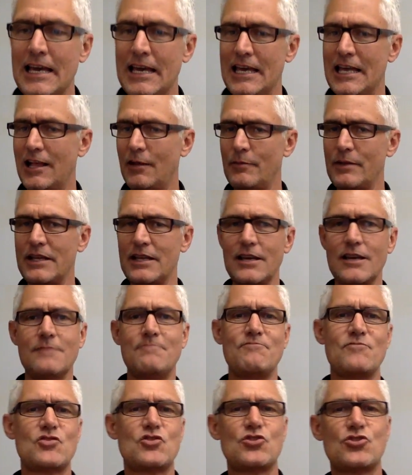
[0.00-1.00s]
help me to
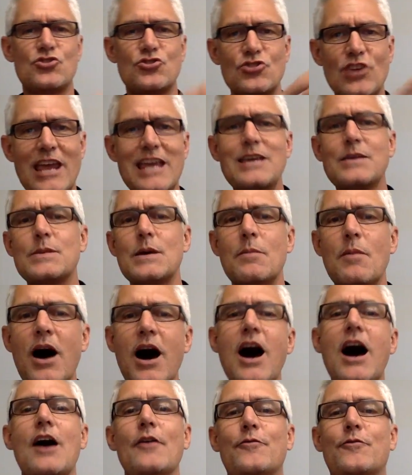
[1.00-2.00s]
shake them
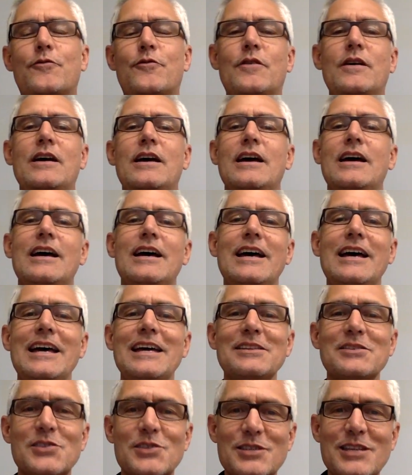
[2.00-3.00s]
off
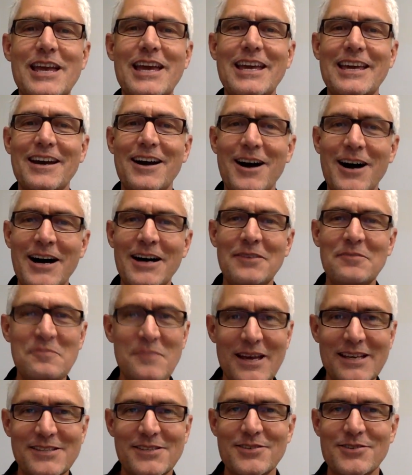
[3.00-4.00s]
and stay on
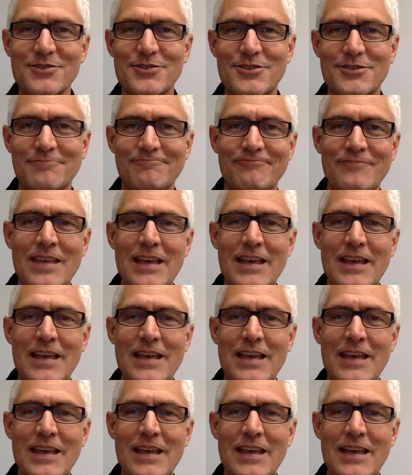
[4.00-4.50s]
message.